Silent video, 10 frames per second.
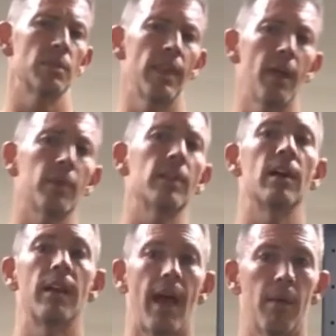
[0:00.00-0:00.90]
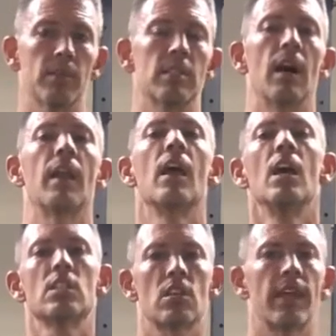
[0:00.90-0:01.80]
and when they were done, I was done.
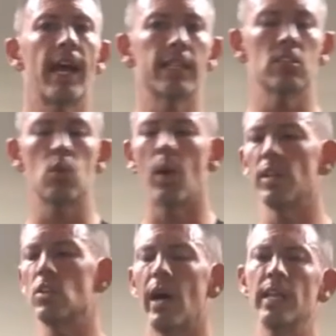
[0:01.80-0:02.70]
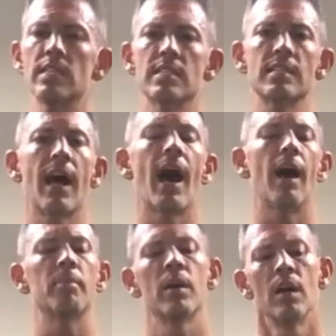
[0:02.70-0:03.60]
So they got to 22. I didn't
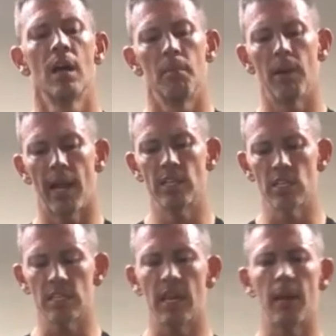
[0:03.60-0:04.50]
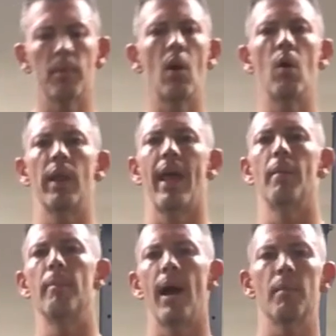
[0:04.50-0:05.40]
stop, but I just kept going
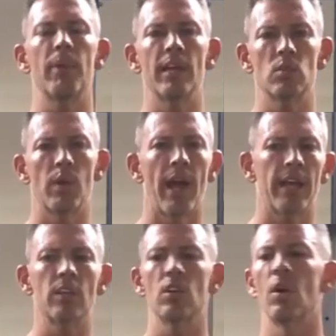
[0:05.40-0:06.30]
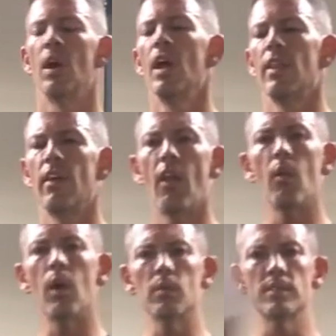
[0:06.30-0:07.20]
at my pace what I could do. The other
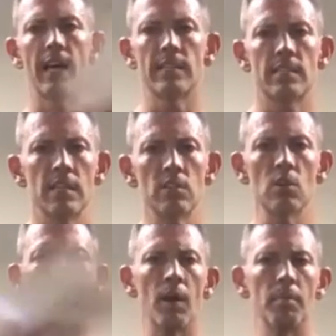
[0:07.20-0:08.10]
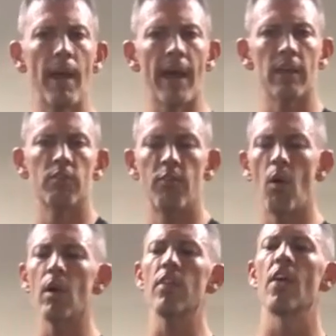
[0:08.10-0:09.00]
one was that scissor one, back and
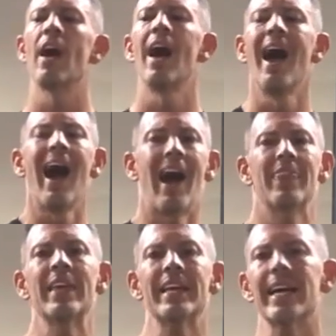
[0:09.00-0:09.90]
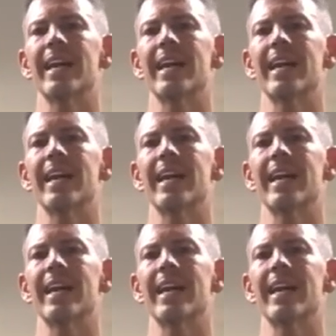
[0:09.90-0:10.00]
forth. I think I